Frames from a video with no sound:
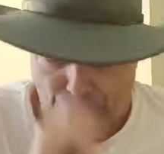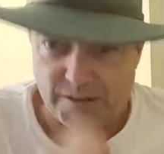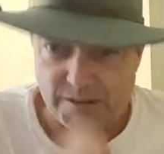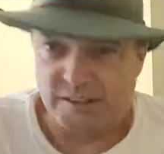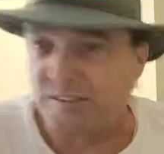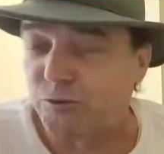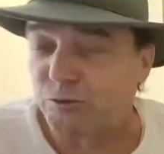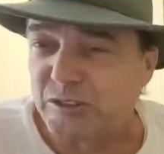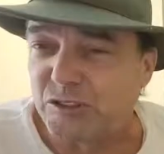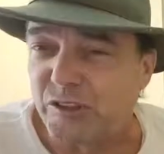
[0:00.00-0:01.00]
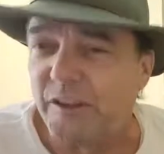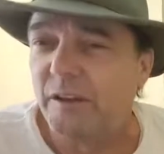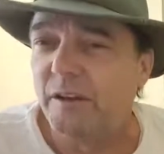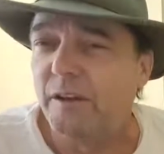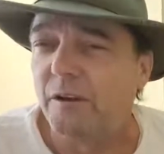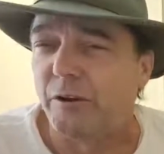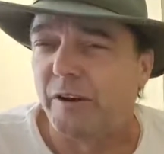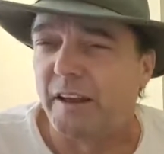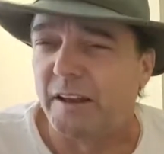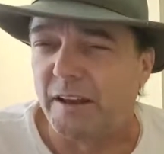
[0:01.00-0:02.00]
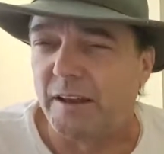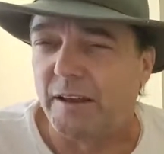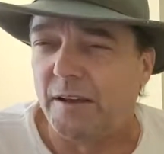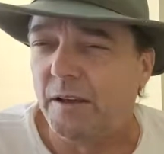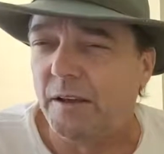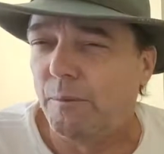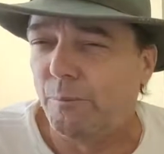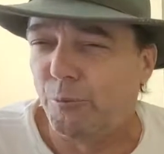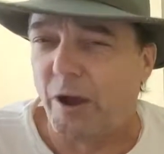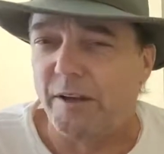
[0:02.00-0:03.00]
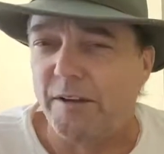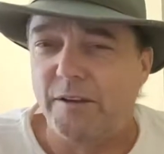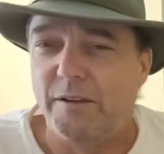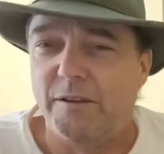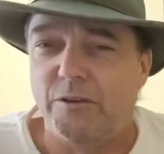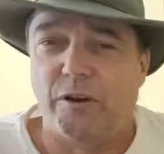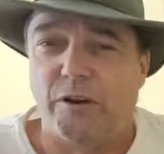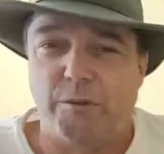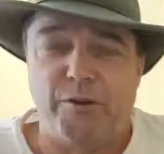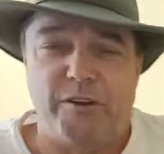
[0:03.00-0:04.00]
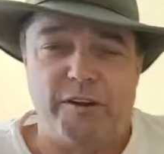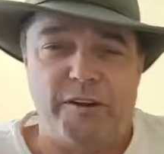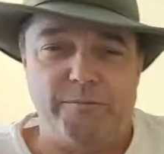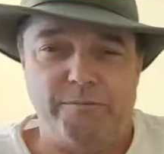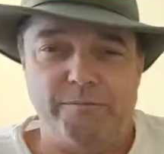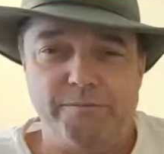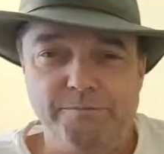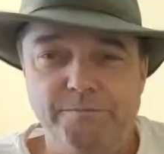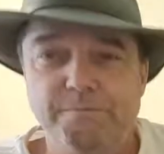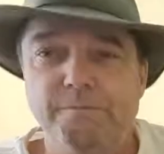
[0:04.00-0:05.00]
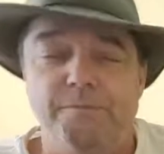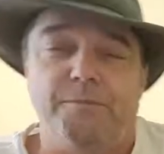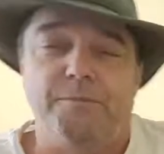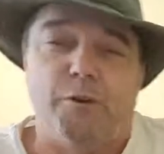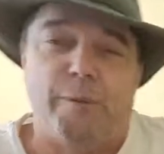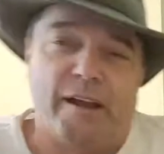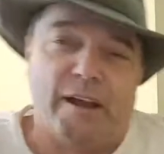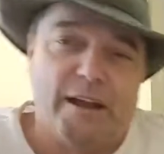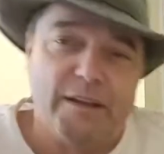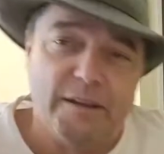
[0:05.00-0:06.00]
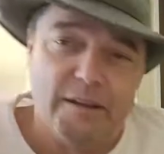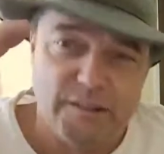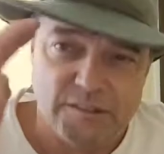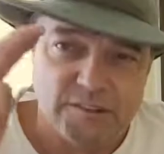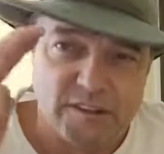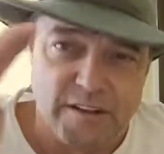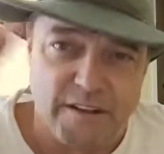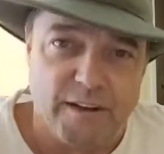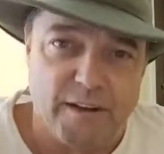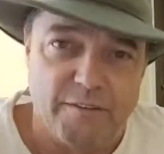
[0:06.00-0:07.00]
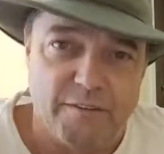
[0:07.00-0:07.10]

destruction Hurricane Ian brought to our community. Turbine Guy, signing off.